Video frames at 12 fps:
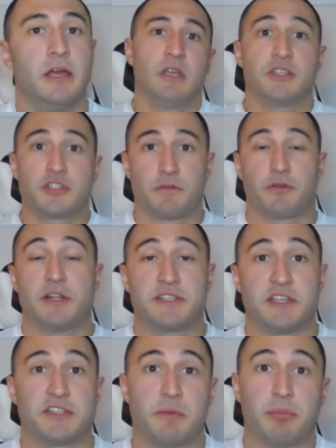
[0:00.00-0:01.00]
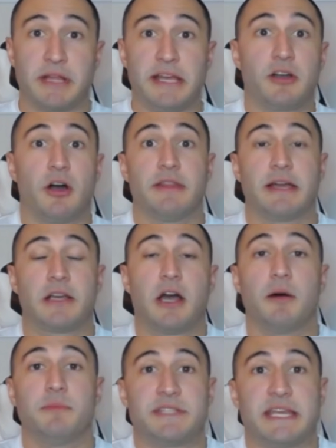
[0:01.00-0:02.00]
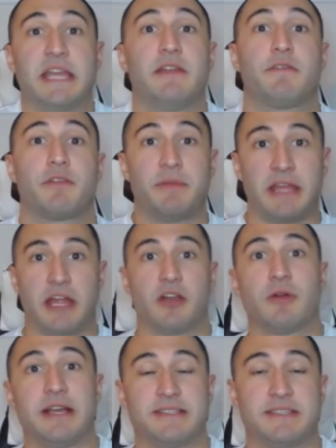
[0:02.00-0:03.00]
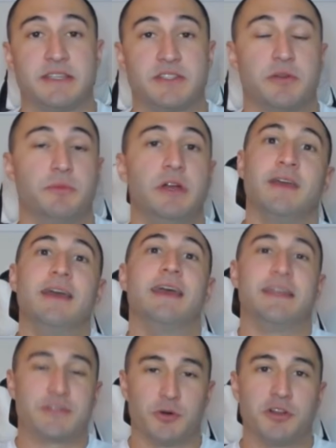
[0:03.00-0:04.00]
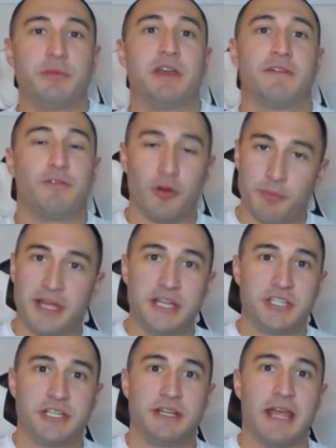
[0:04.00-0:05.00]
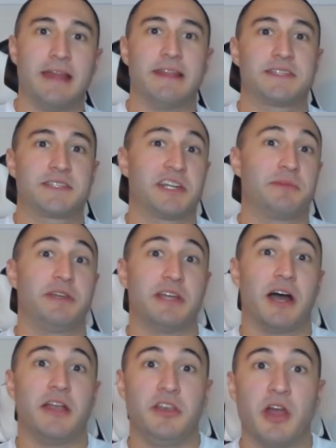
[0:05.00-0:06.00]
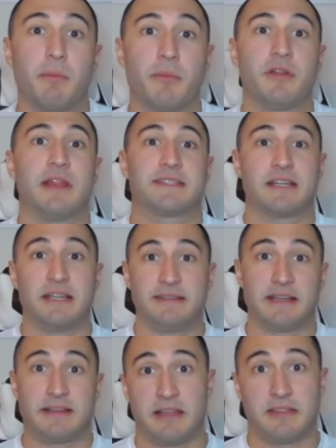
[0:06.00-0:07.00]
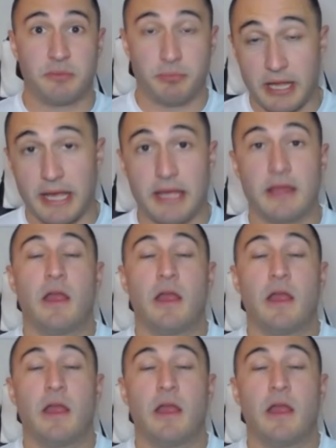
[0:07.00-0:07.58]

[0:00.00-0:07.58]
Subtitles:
So for instance, a play call that comes in from the air raid system, it's going to be a formation, and then it's going to be a number that's going to dictate the play.